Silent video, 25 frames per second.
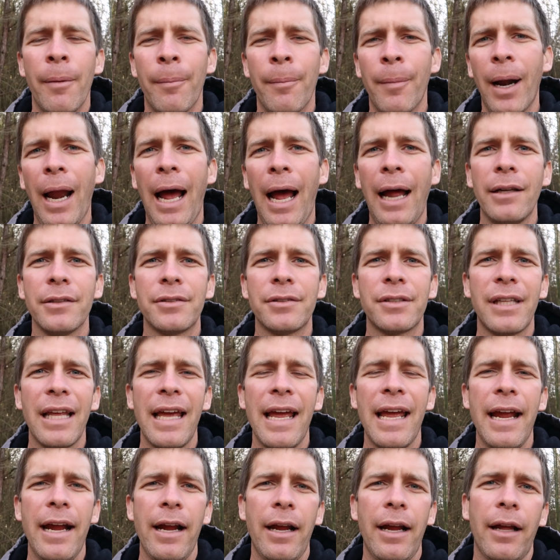but I just
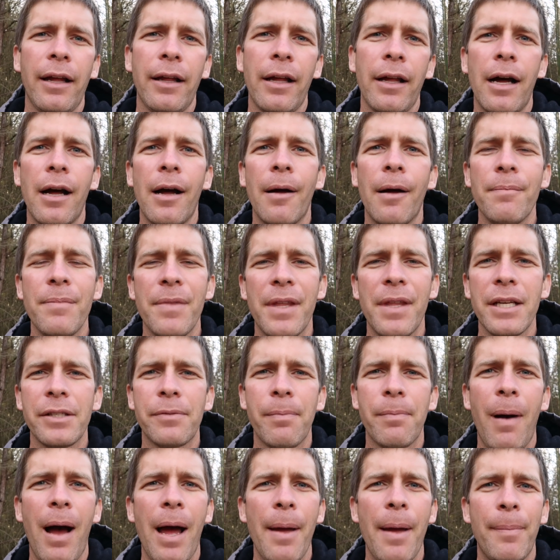think um,
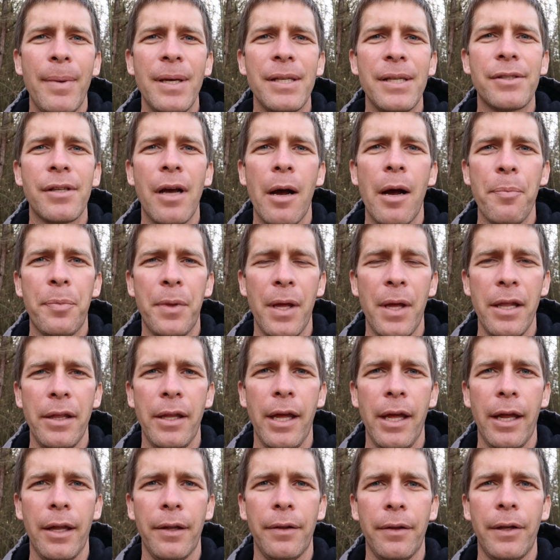this might be something
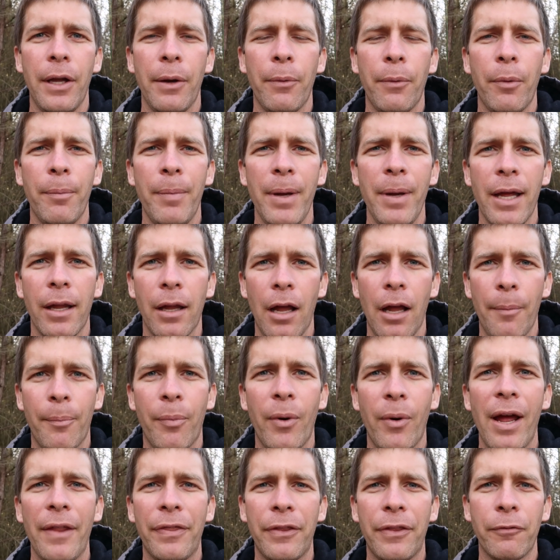that, that would be a,
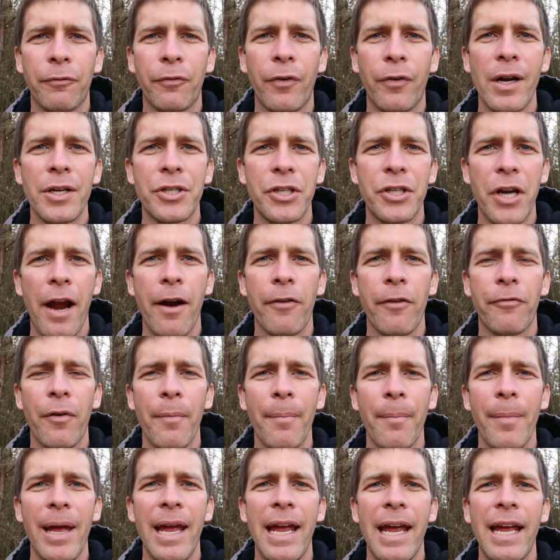breath of fresh air for
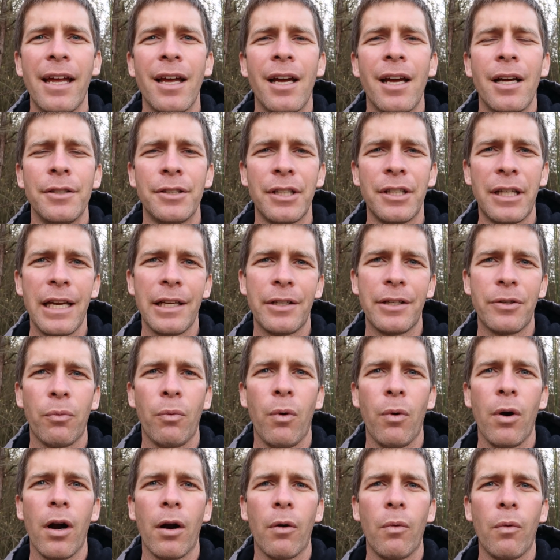me to get to
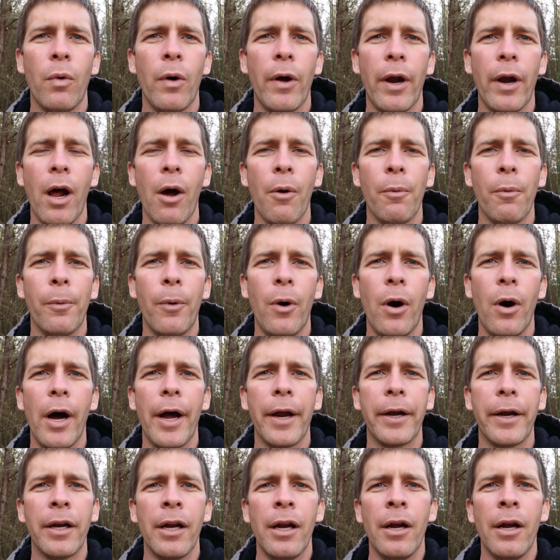work
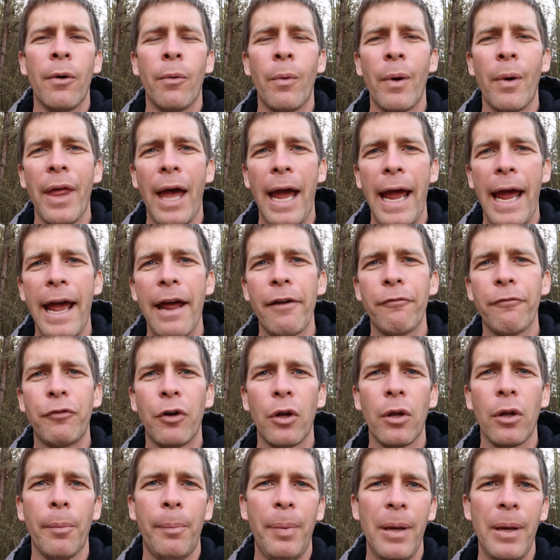one-on-one -on -one with a
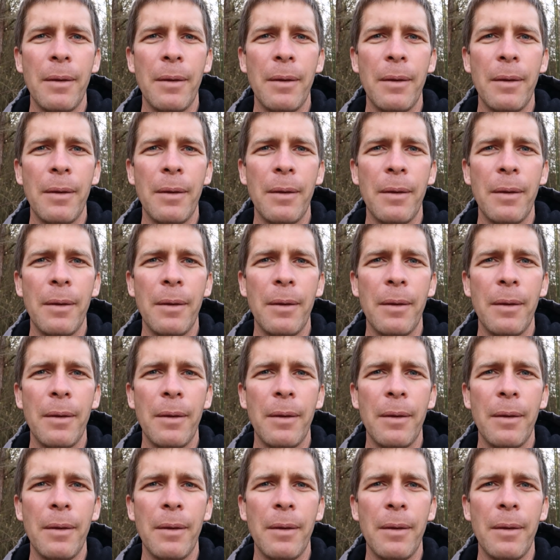handful of